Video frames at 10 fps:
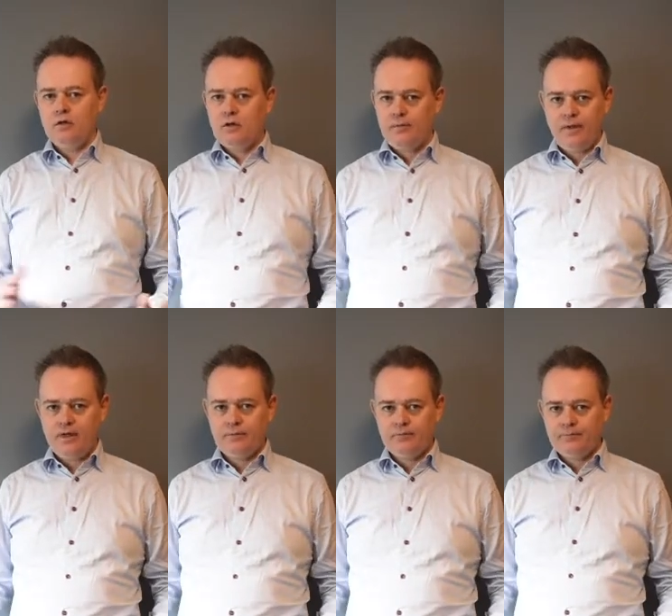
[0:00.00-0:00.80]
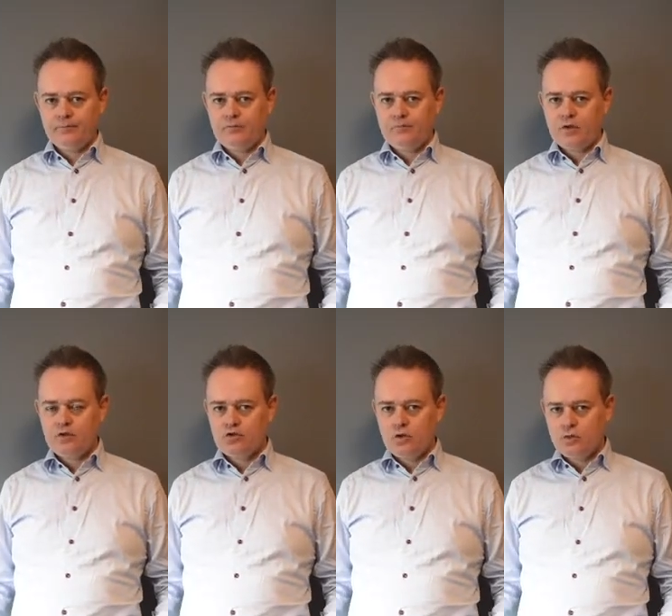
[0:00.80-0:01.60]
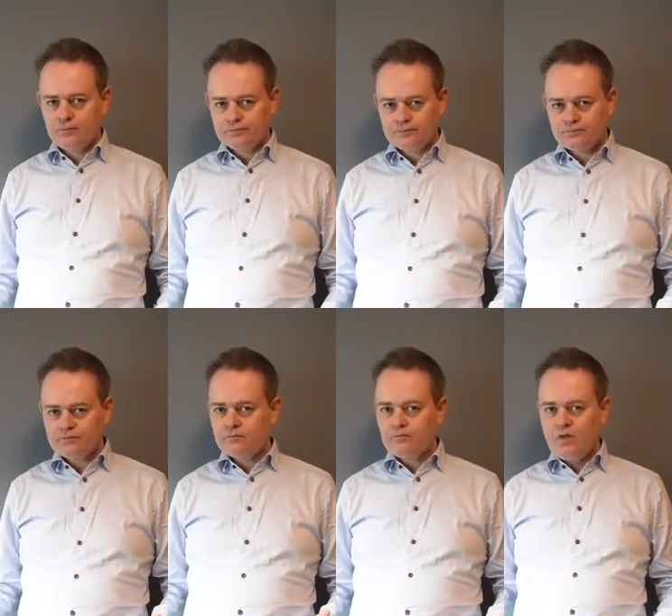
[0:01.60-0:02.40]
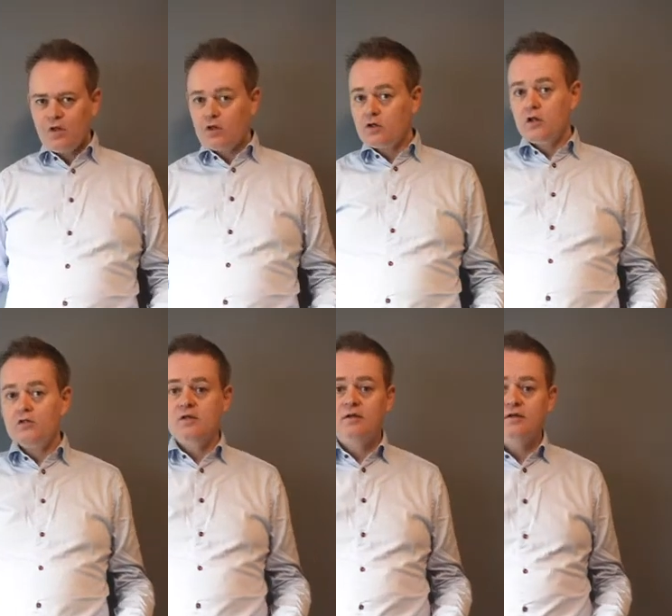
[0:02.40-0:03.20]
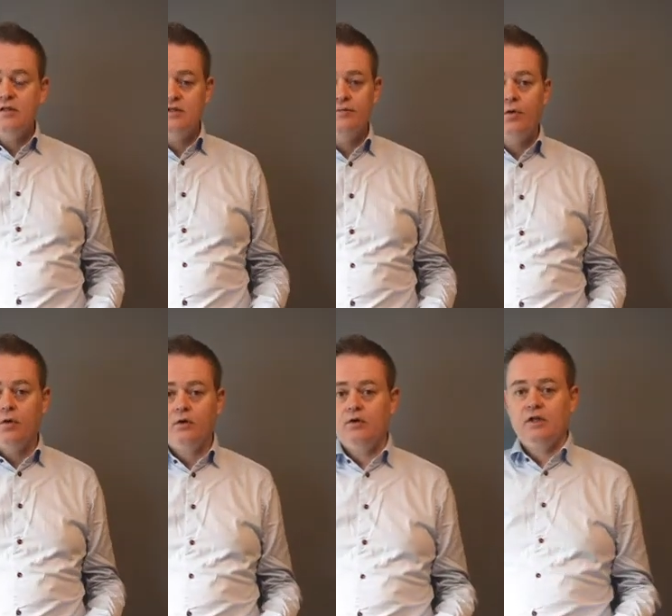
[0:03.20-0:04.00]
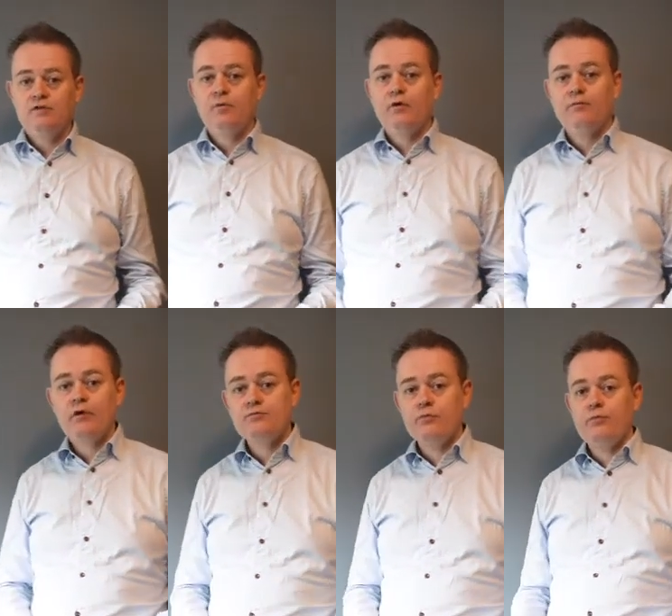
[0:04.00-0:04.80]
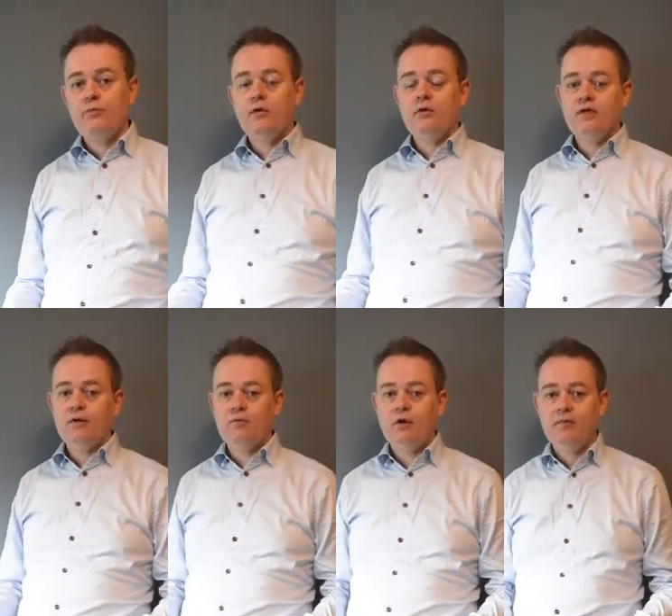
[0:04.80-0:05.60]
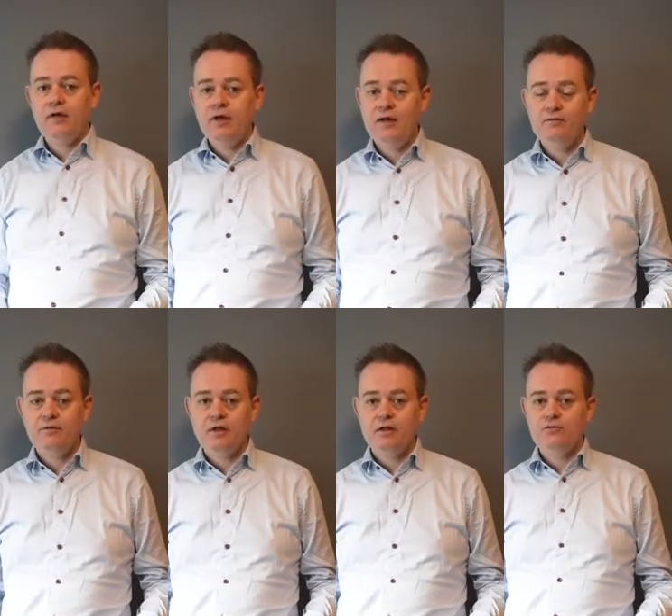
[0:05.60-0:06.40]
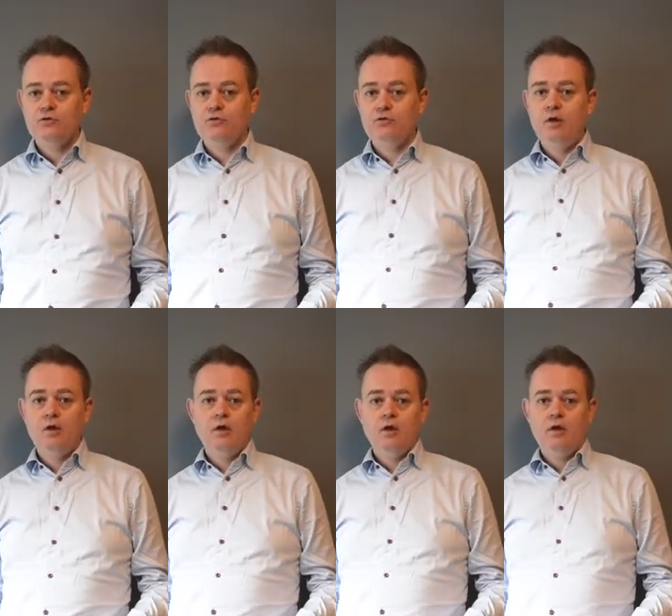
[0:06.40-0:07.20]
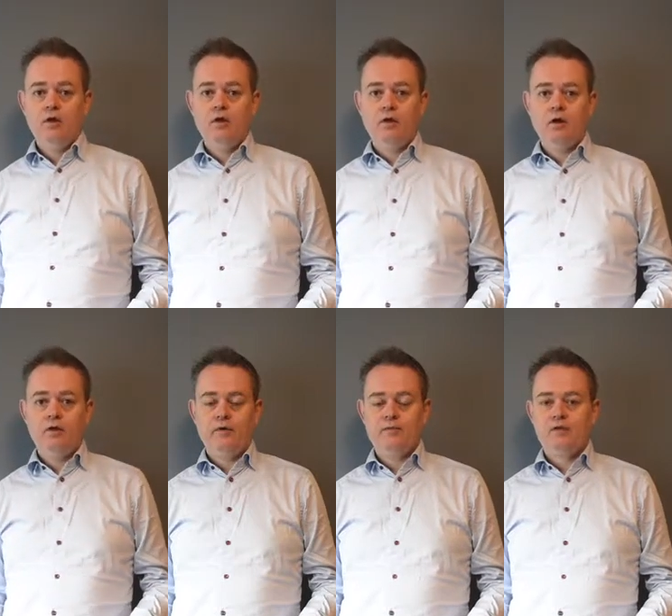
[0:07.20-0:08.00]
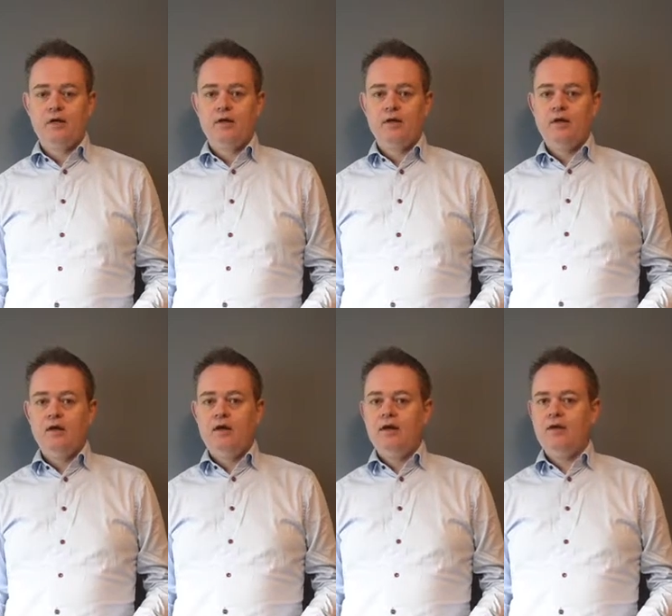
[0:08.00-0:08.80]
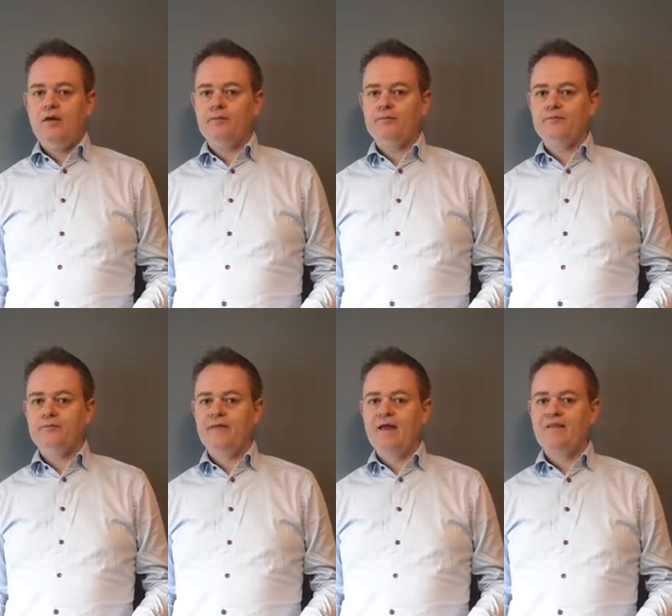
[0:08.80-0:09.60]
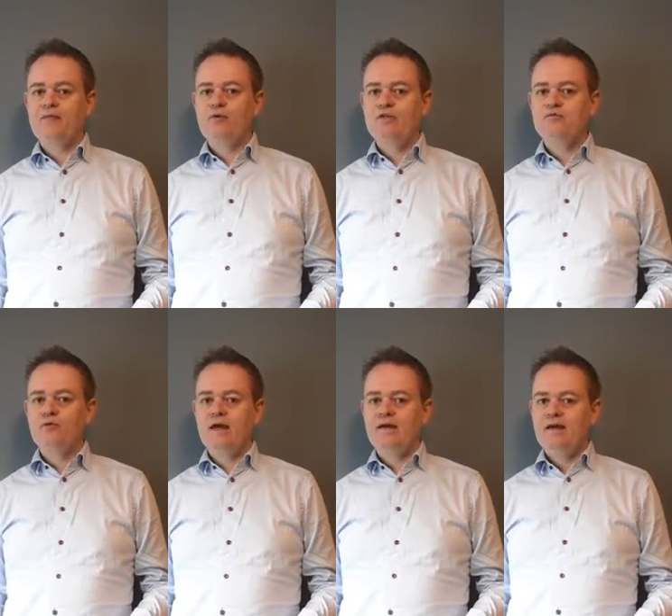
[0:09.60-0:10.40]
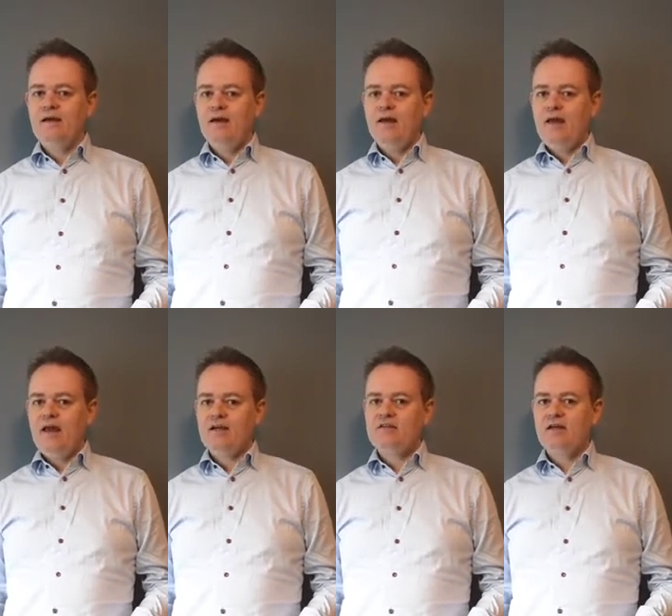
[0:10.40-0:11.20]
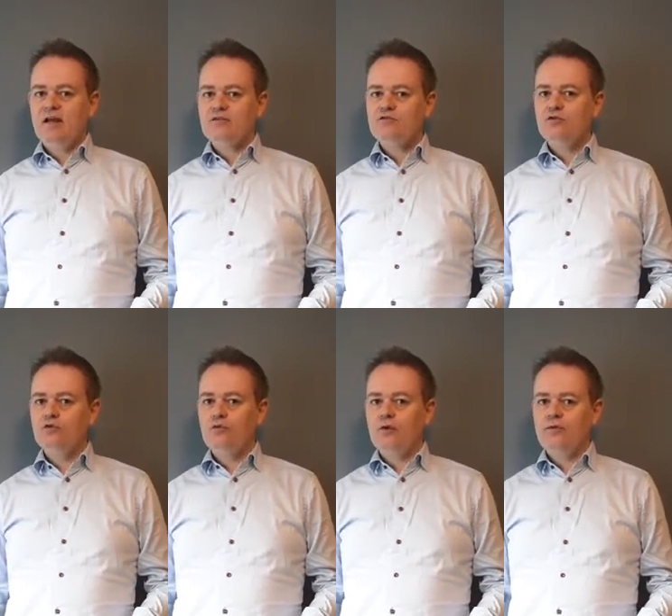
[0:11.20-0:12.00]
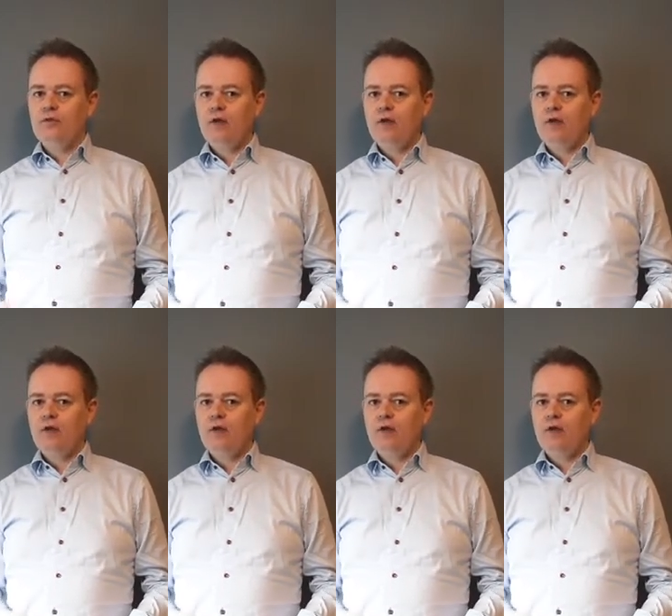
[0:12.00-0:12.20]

come back. So content is important. It's much more important than probably everything else you do on your website. And the reason for that actually has to do with